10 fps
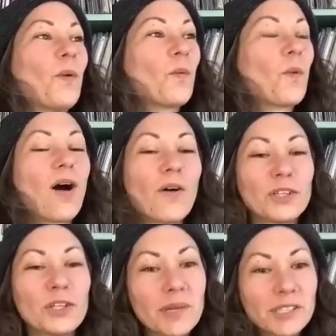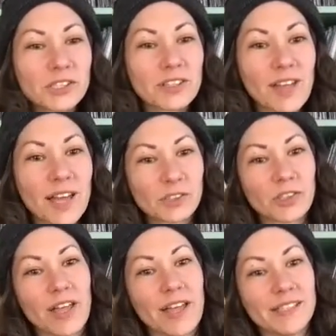Well, you mentioned
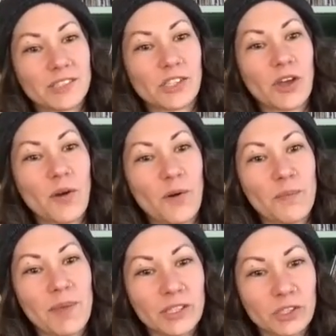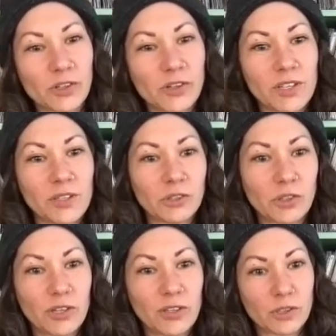electrolytes, so make sure that you
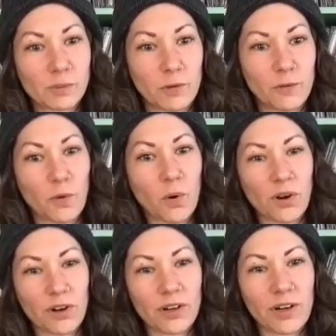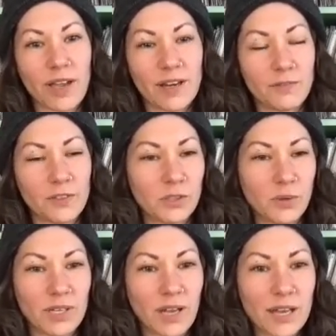drink those before, and if you do
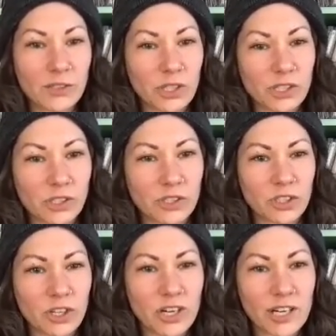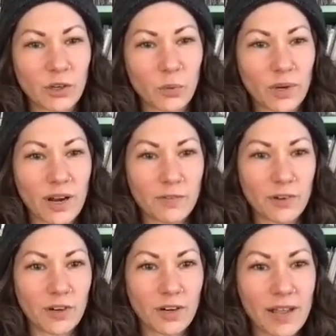any hydration during or
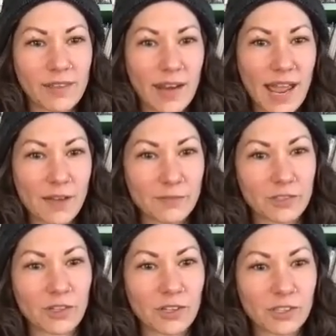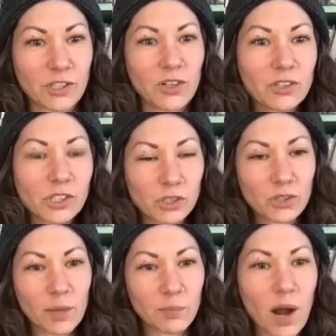whatever, and then after. So you know, just do
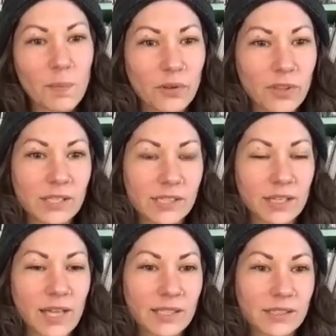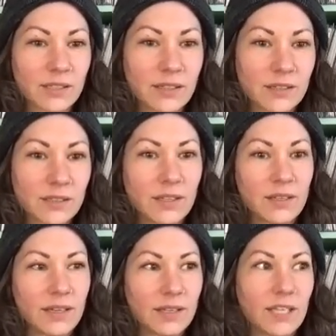like proper things like that to
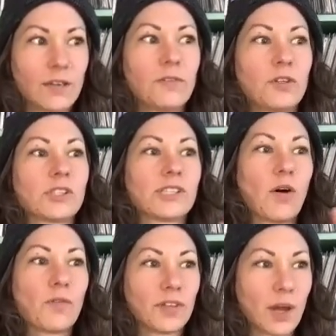give yourself the